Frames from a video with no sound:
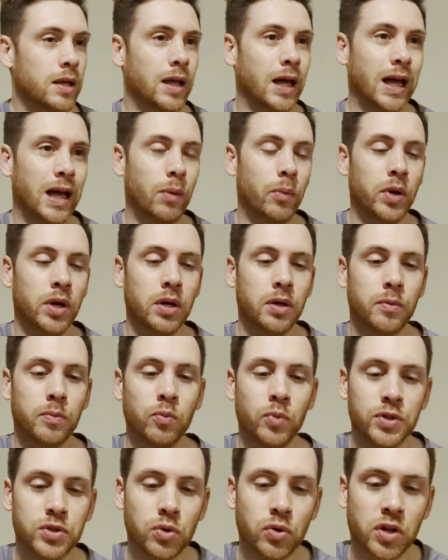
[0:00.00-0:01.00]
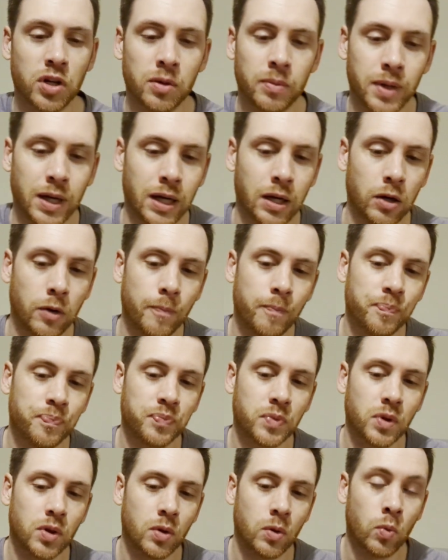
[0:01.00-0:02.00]
And we're talking about
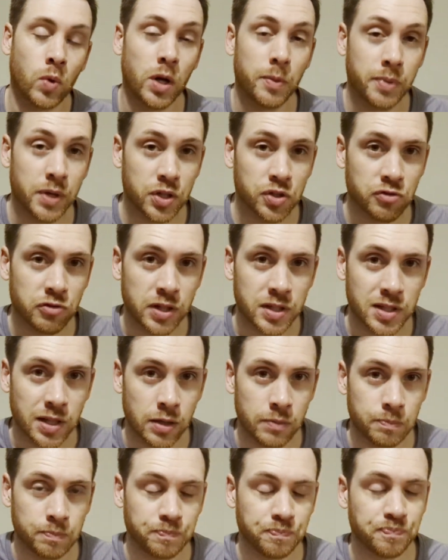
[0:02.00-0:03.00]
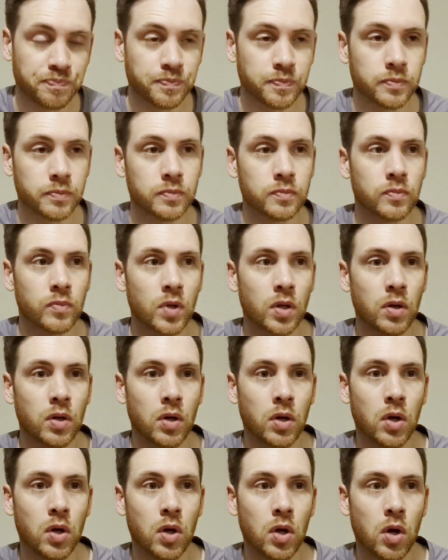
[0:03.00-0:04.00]
white PS3 Slim,
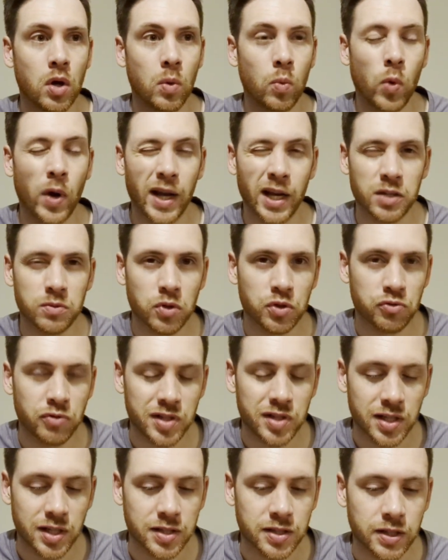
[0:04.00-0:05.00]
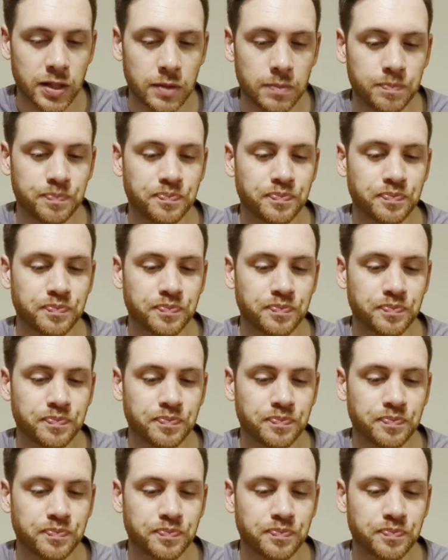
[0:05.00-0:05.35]
white Xbox 360,